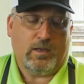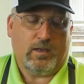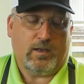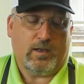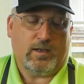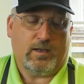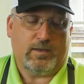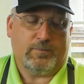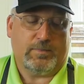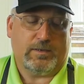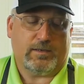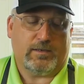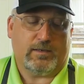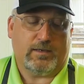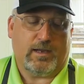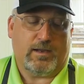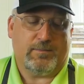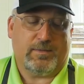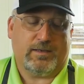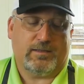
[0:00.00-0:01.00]
but
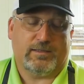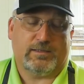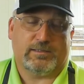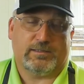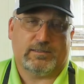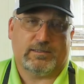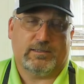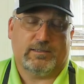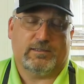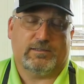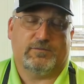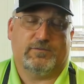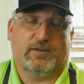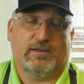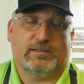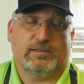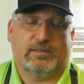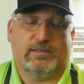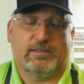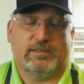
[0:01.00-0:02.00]
I mean, let's
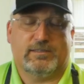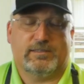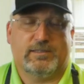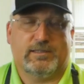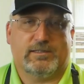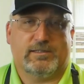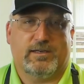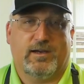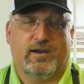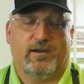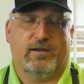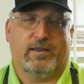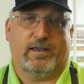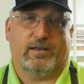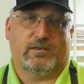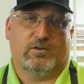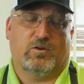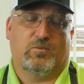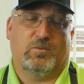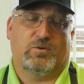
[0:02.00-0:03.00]
face it, a 6-iron
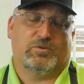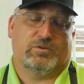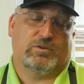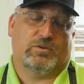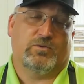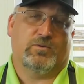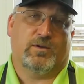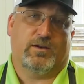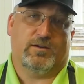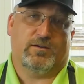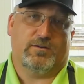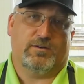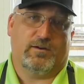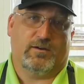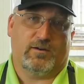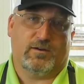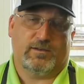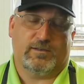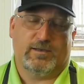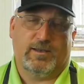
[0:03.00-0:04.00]
out to almost 200
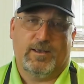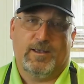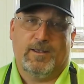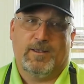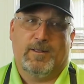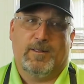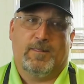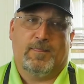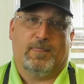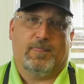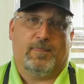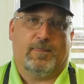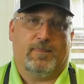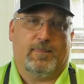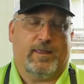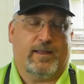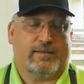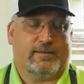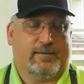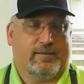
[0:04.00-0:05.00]
yards,
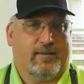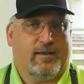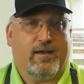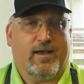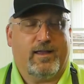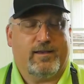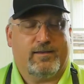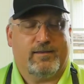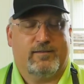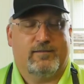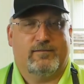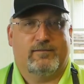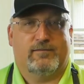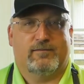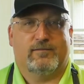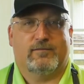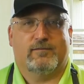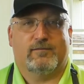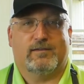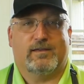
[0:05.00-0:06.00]
that's a lot,
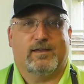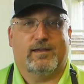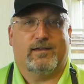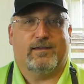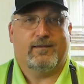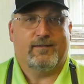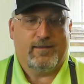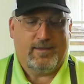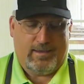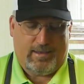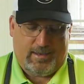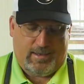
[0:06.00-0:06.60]
okay?